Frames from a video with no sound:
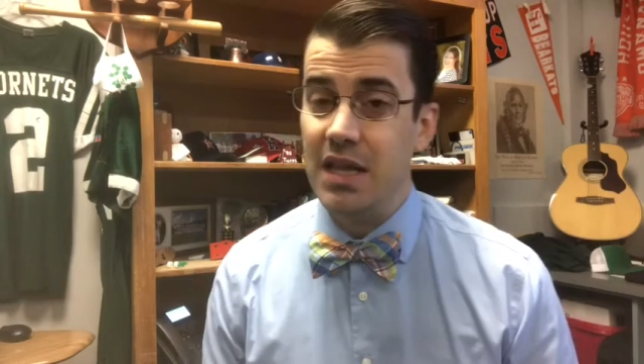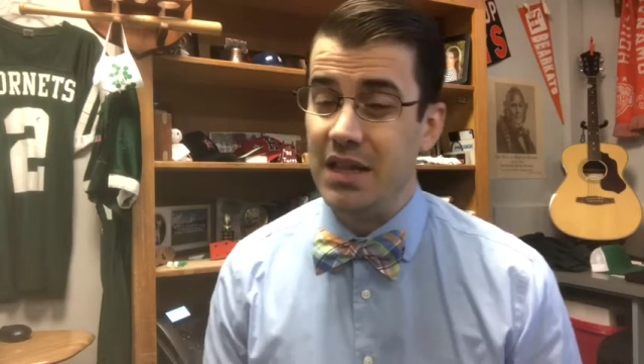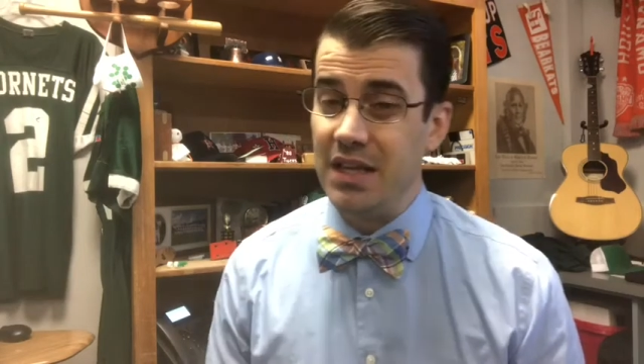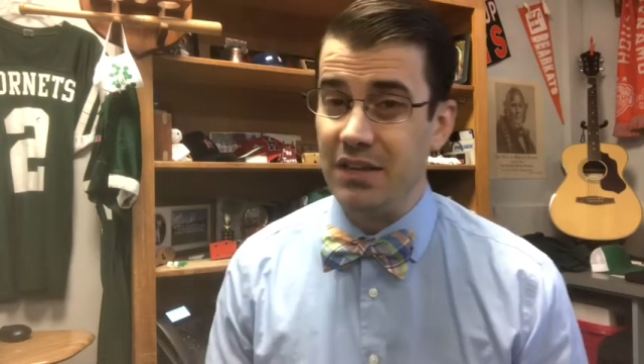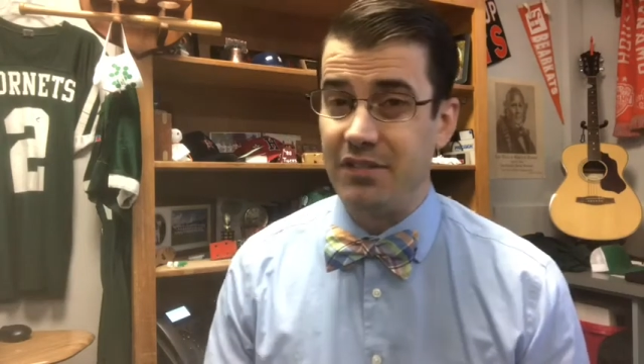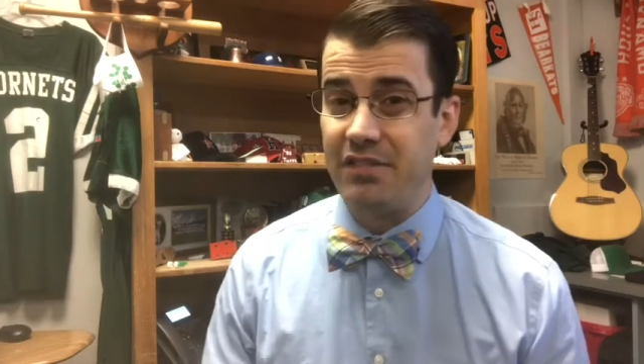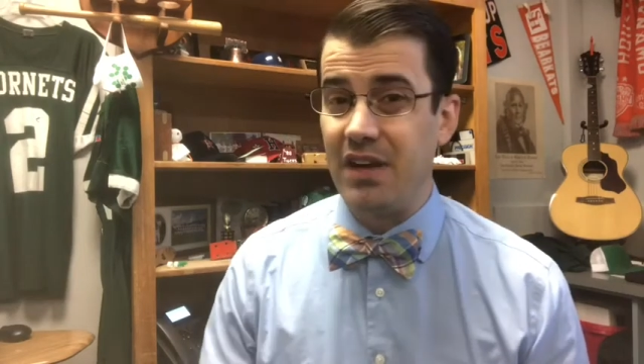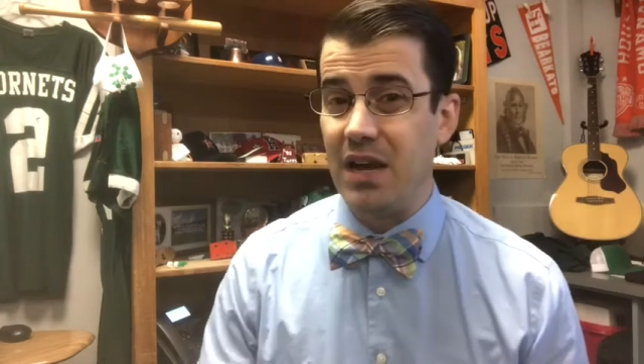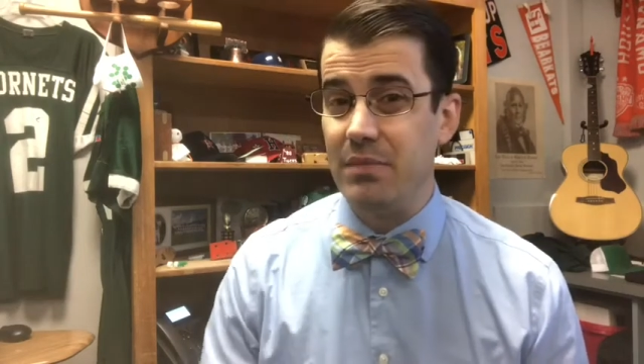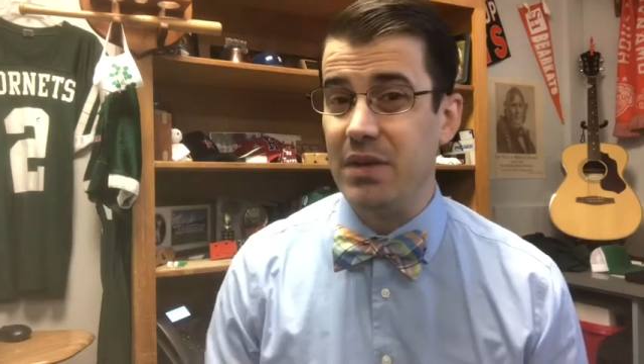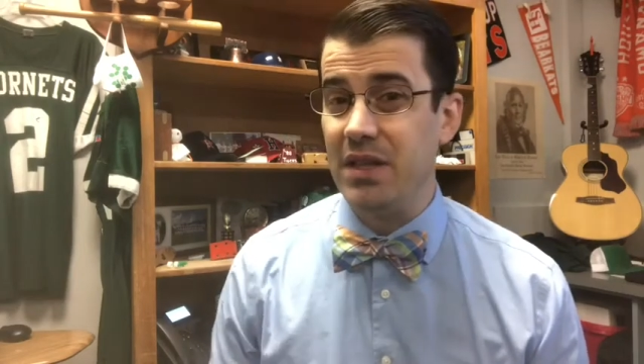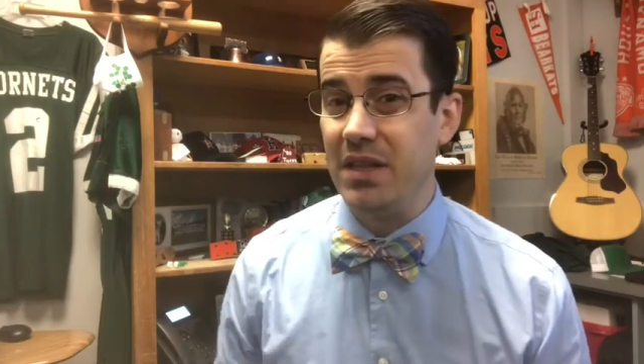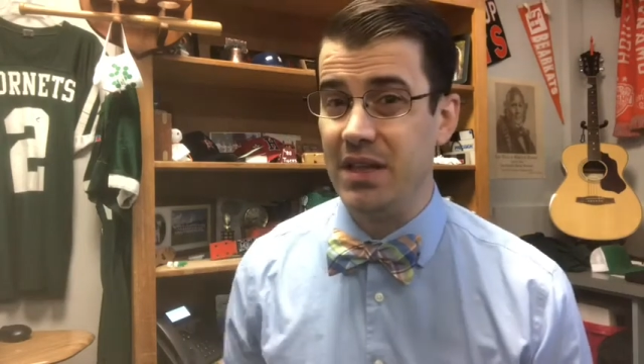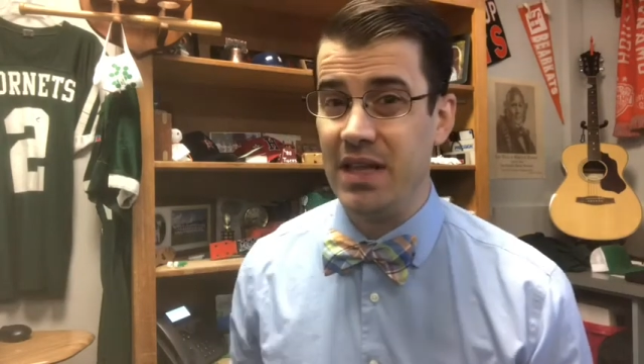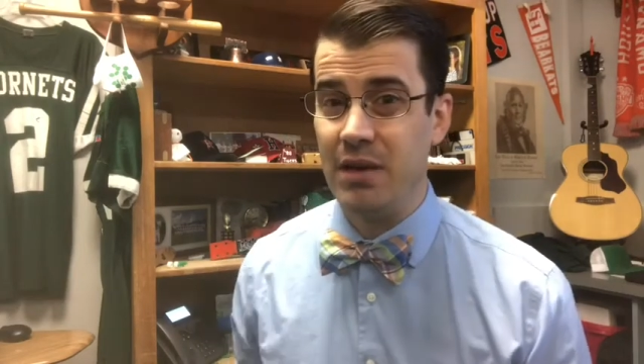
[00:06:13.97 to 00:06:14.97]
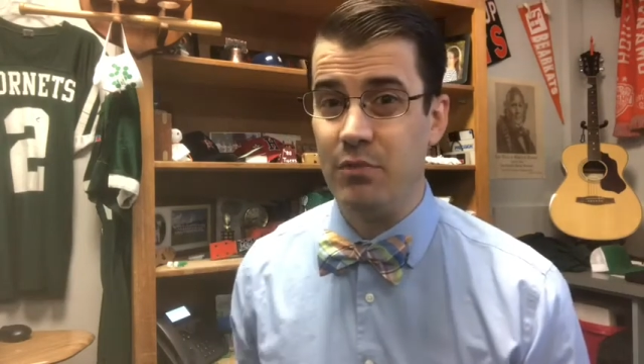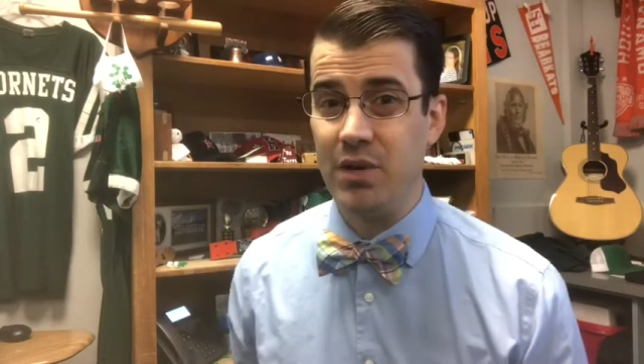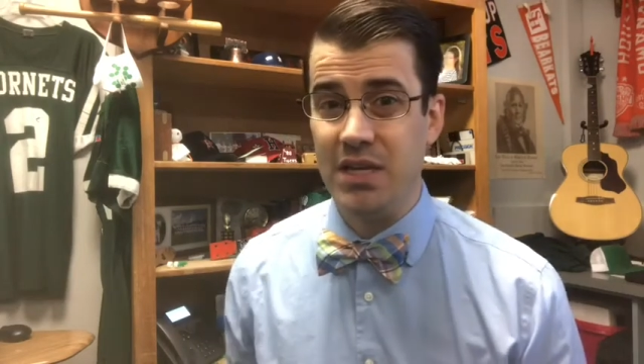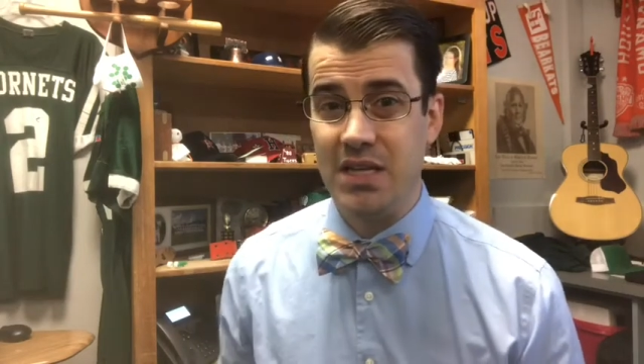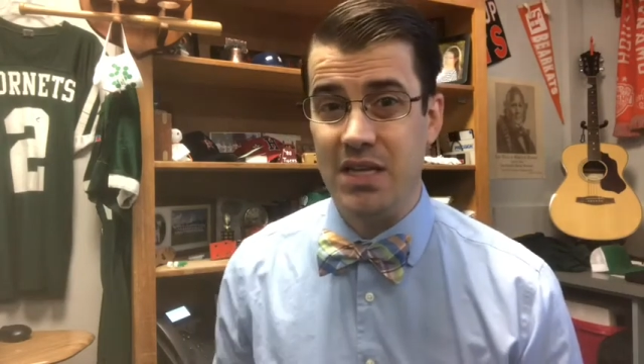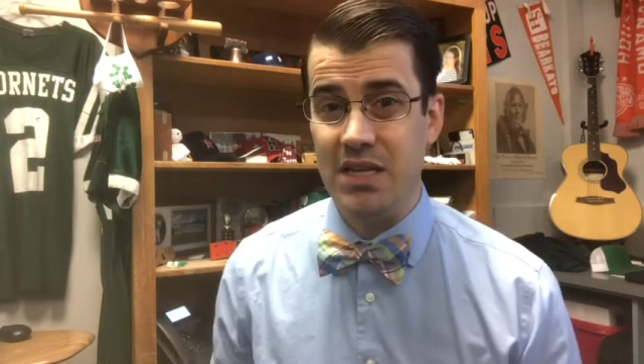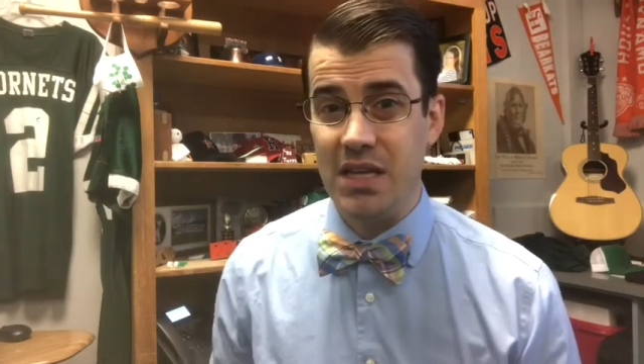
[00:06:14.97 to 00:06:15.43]
the assignment that we
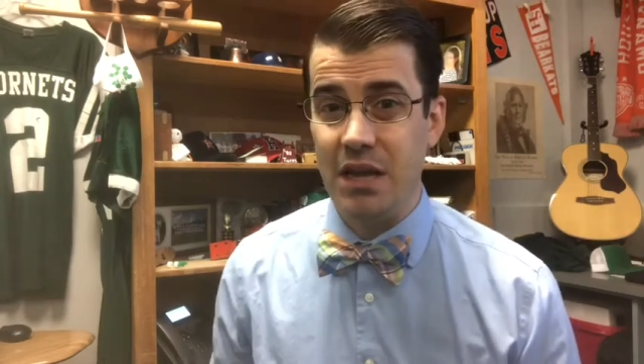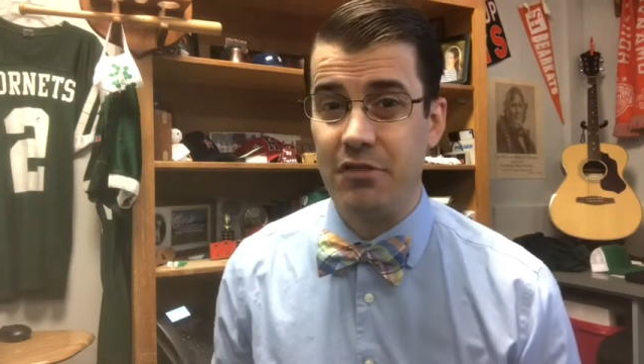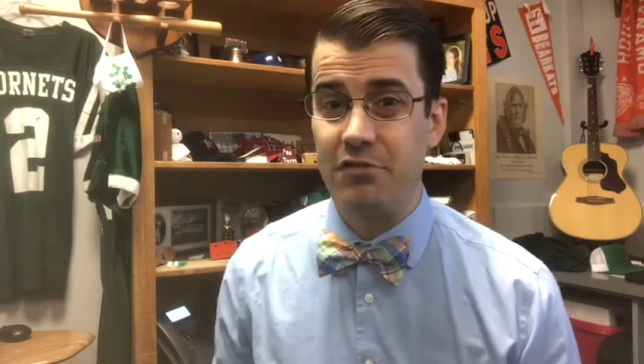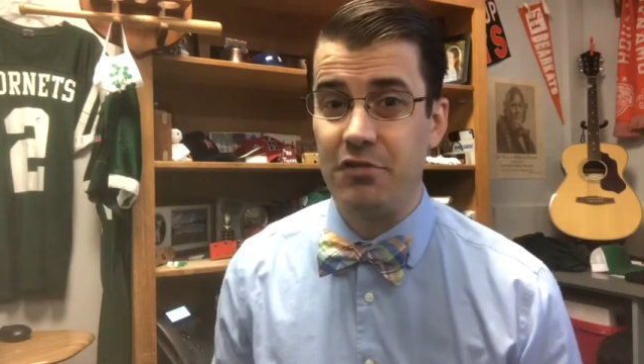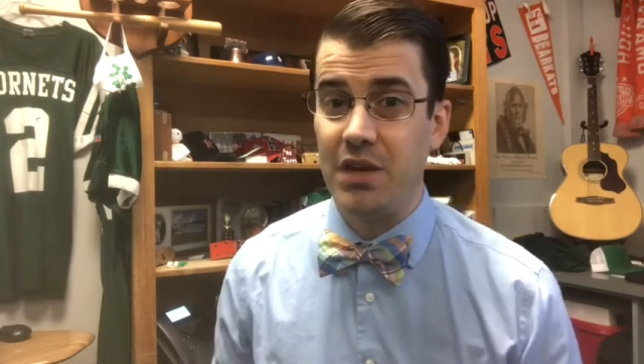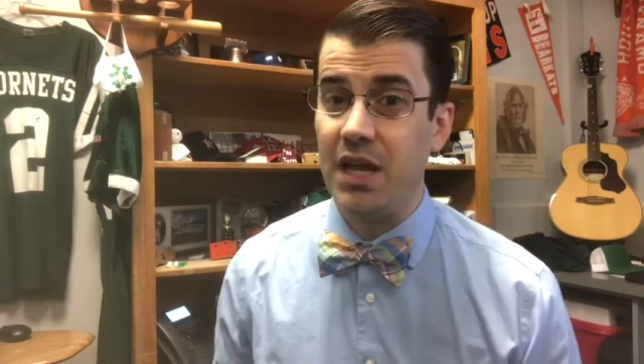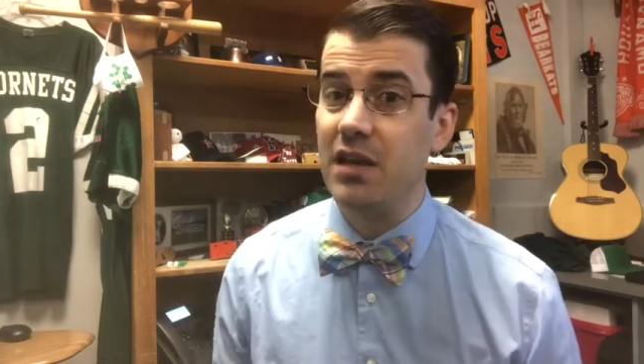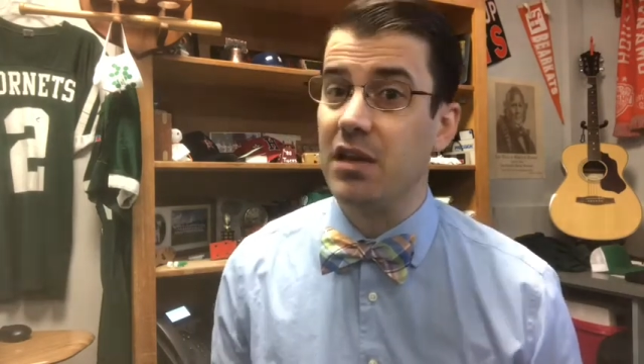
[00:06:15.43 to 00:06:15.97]
did yesterday,